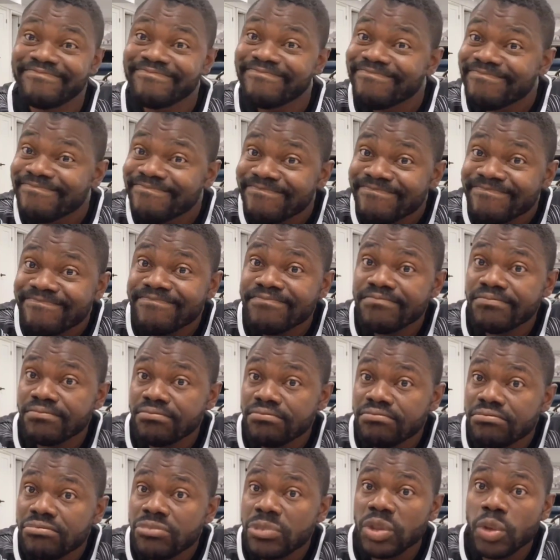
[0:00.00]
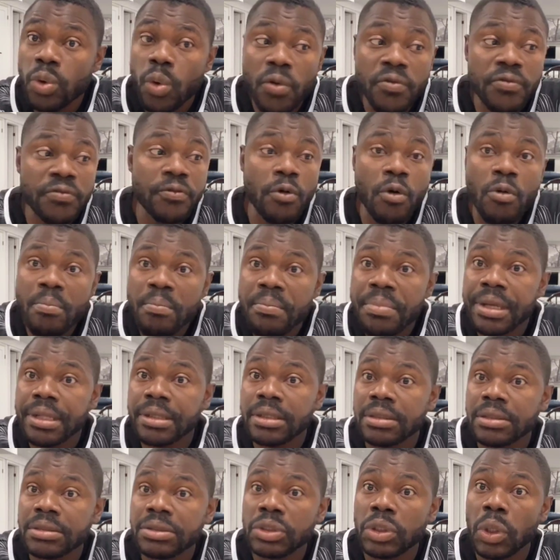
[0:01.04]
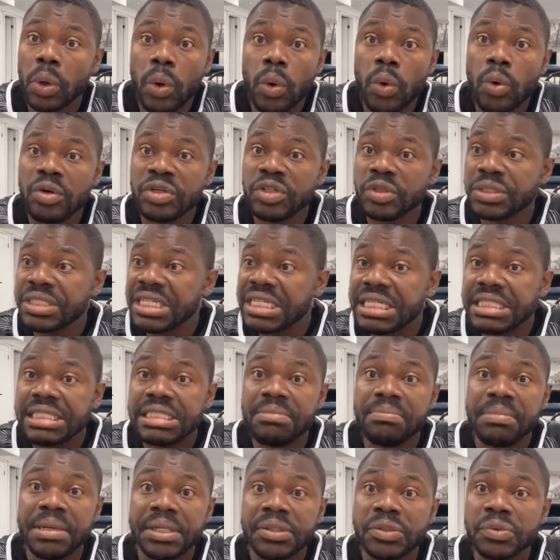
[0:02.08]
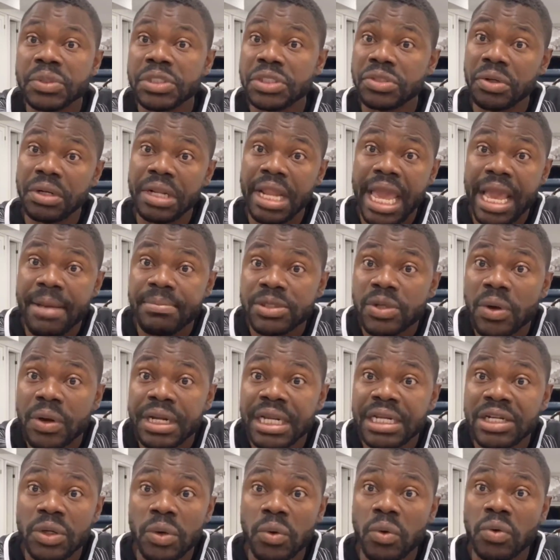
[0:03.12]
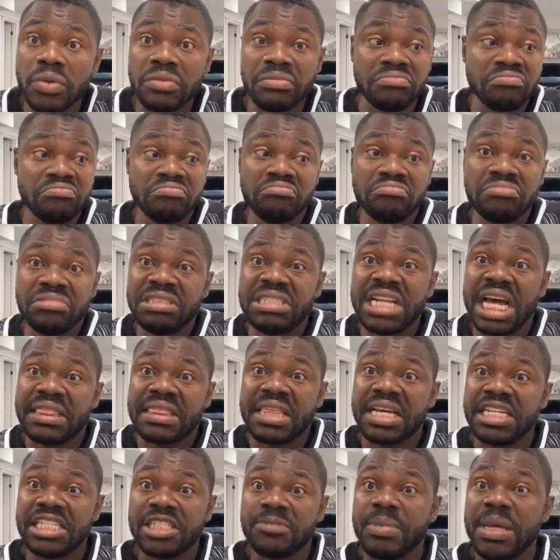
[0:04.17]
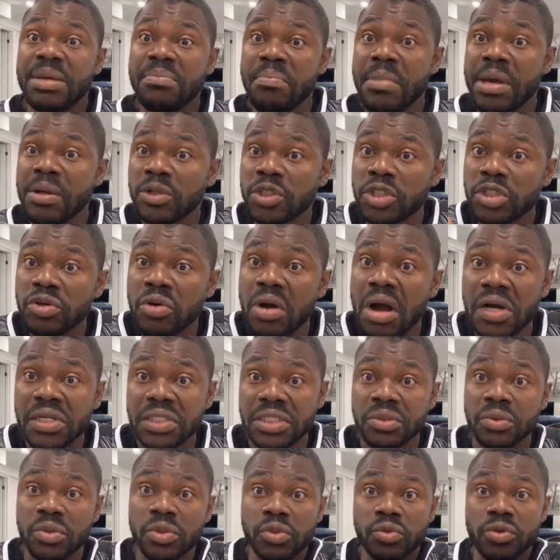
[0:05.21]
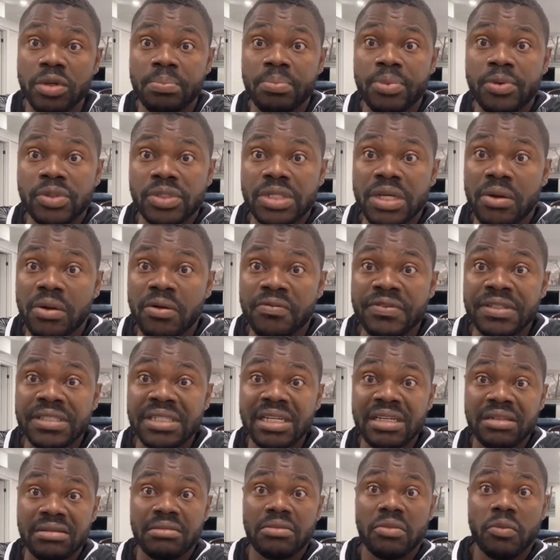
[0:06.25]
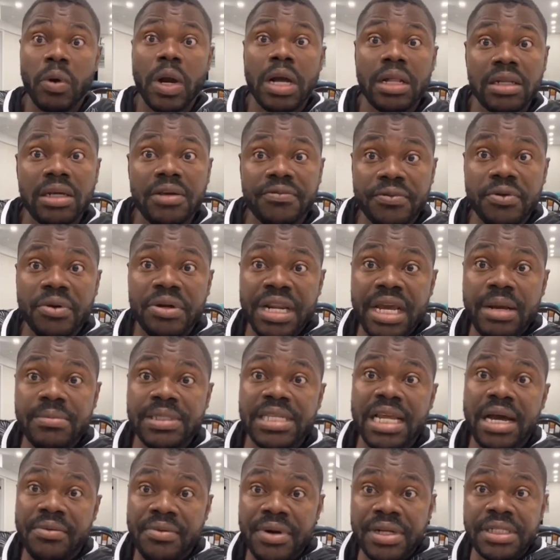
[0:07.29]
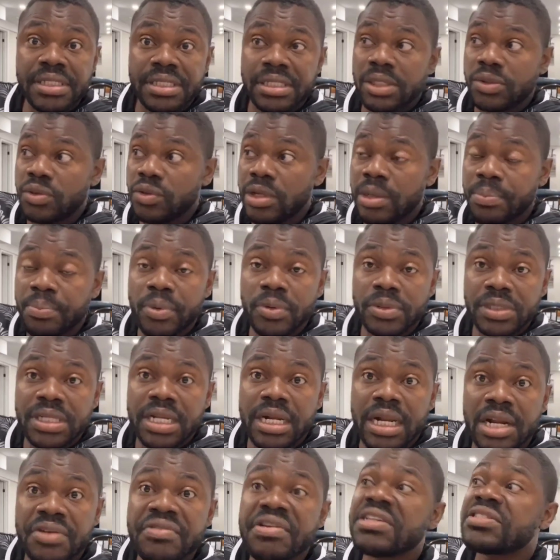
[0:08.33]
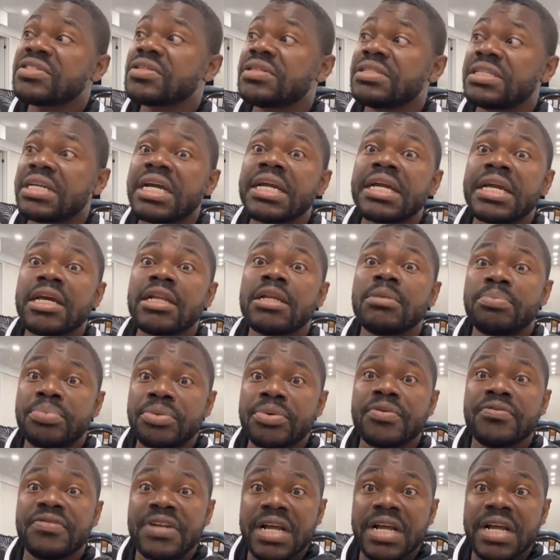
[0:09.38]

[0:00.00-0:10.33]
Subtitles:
no phone bill, no utility bills with your names on it. No, nothing is being mailed to your house. It goes to a postal office. Well, if your names are registered to the postal address, you can get approved. That's great.